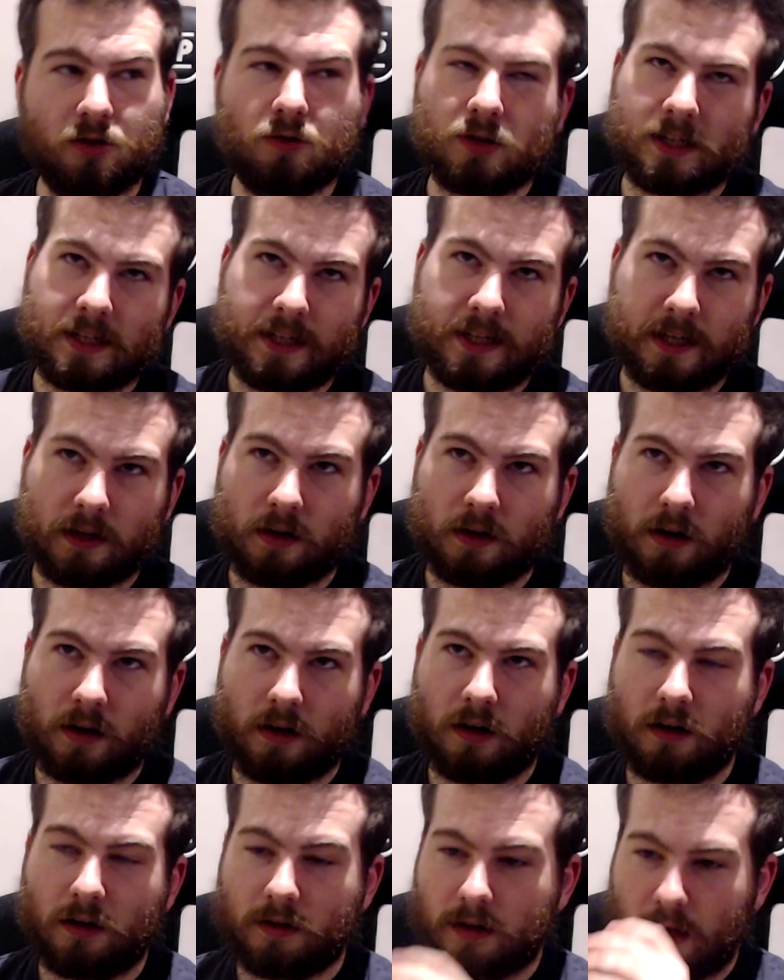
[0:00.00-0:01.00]
usually in a
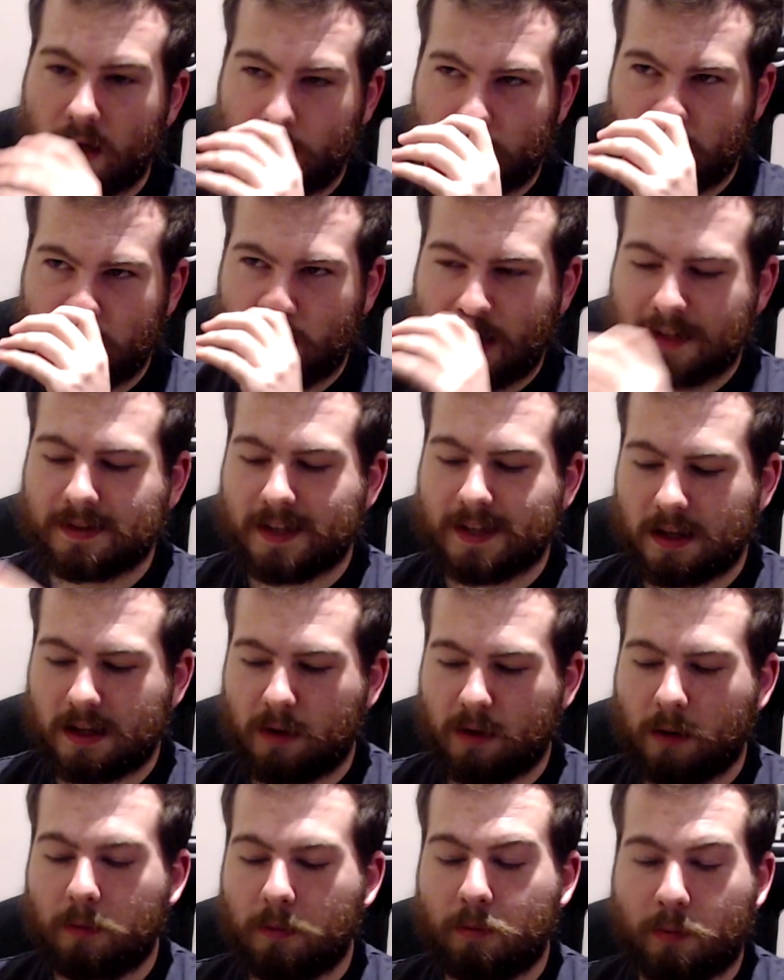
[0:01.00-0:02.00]
car, I mean, you can set
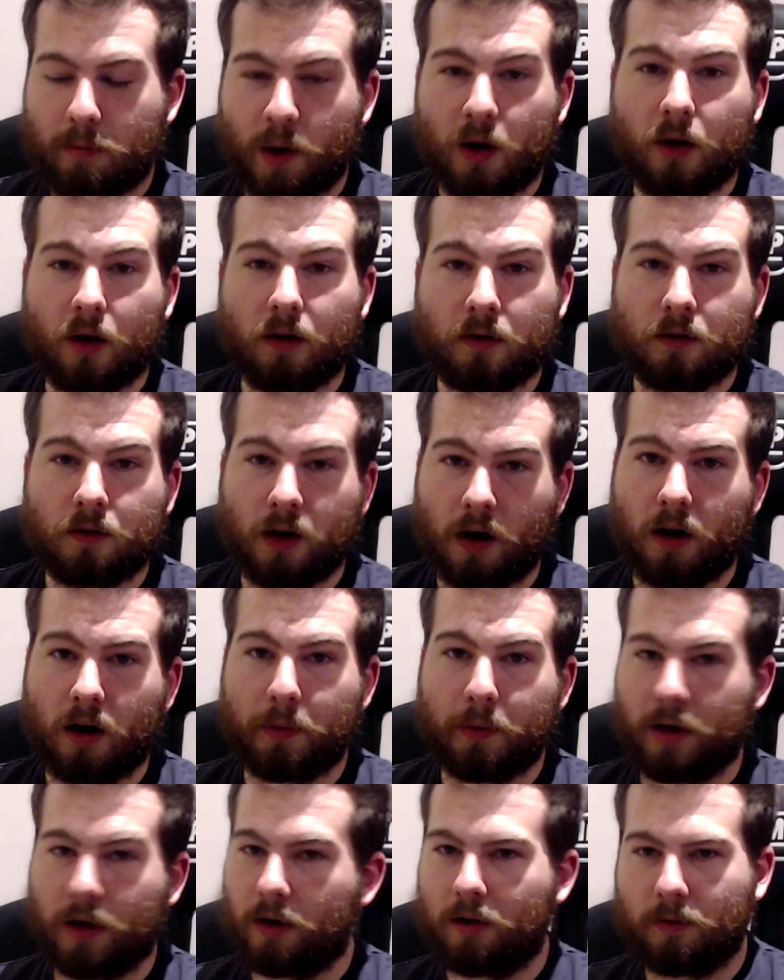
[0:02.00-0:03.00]
them up per car,
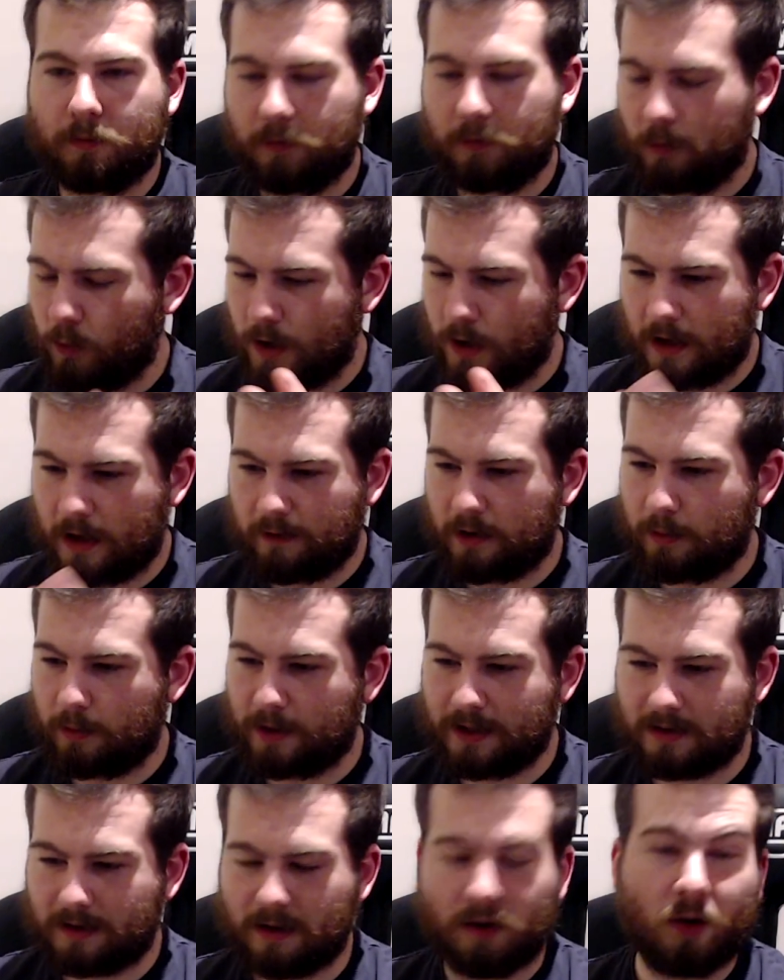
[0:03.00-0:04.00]
per whatever,
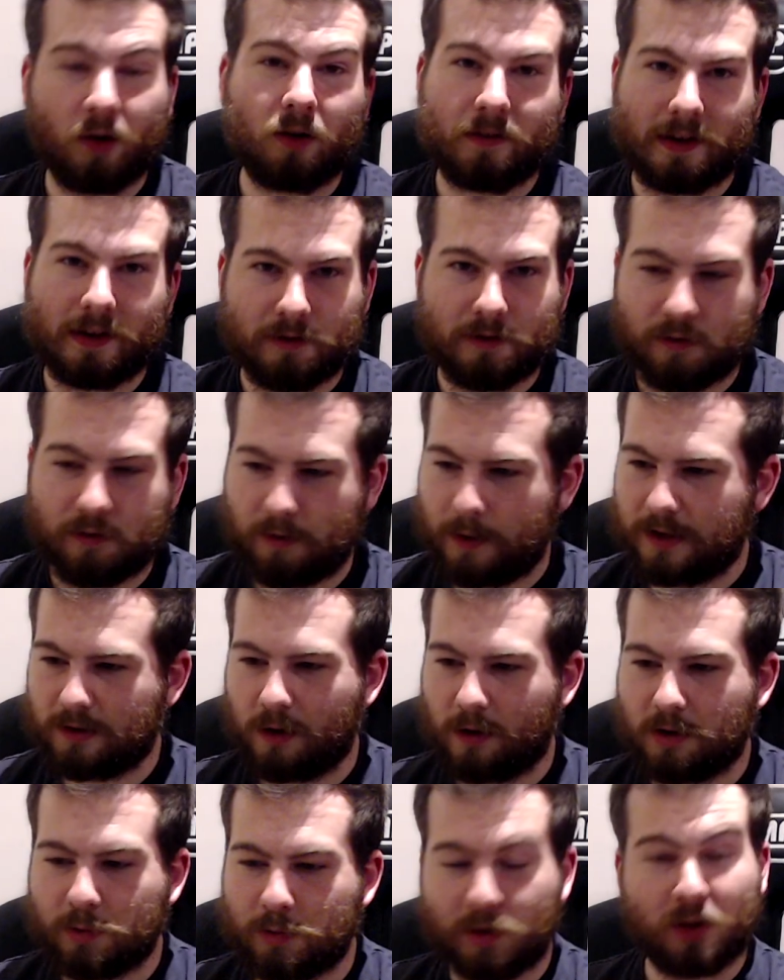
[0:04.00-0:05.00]
but it's a lot of effort for me,
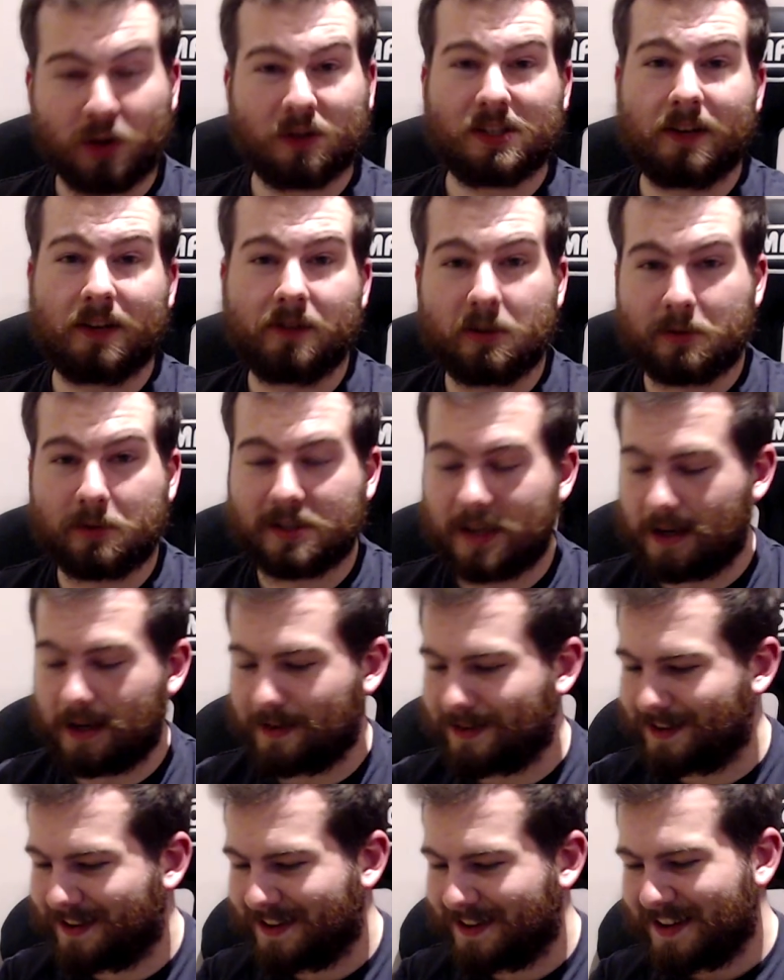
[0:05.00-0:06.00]
so I just put it on
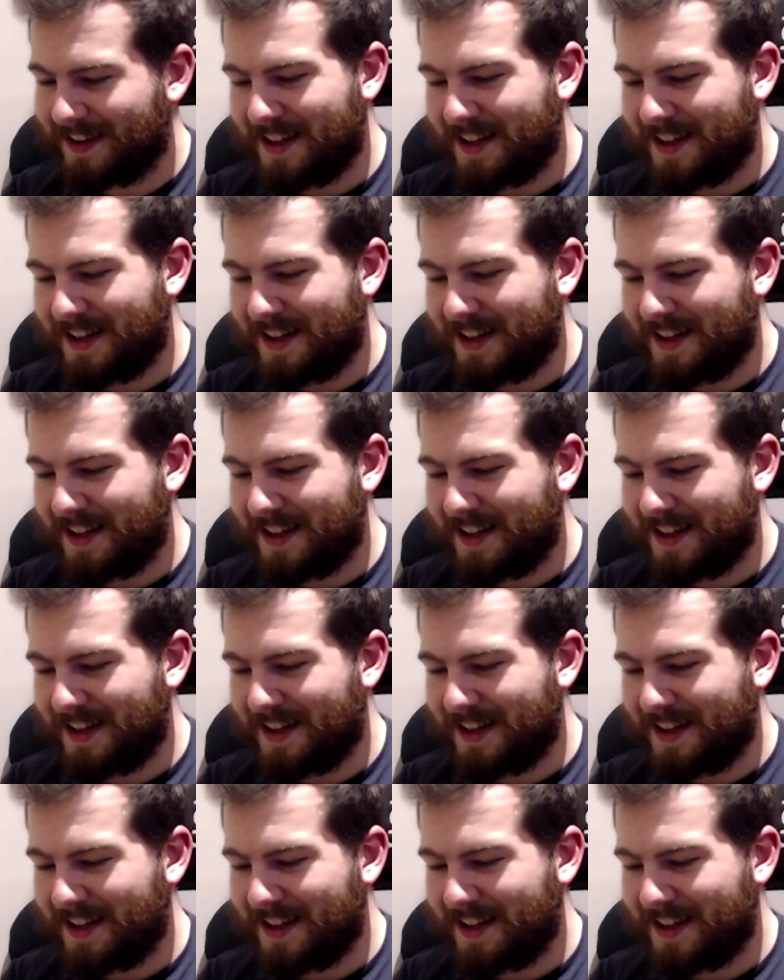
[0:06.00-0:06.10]
70%.